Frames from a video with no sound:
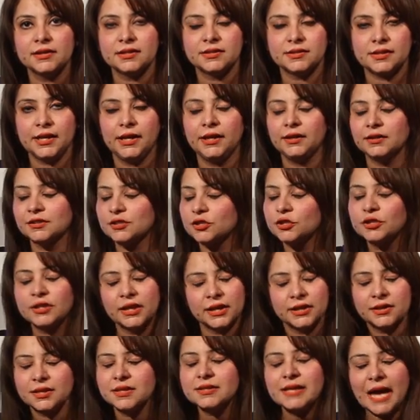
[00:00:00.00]
this thing,
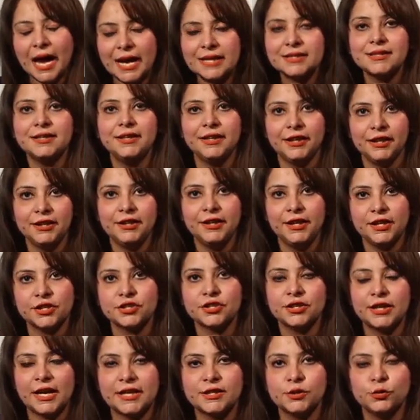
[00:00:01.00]
it is acidic in
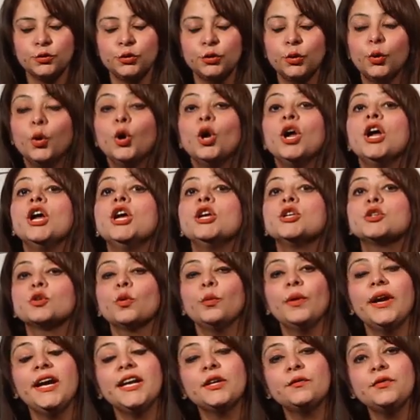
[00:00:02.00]
nature, as you know.
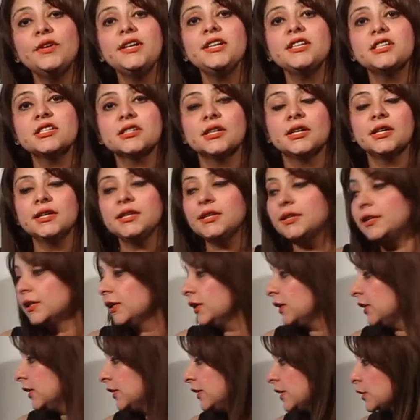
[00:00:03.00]
So it will turn
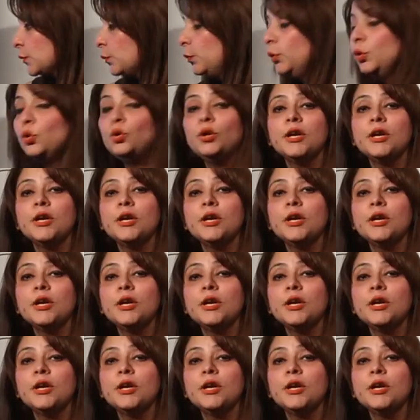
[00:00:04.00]
the this blue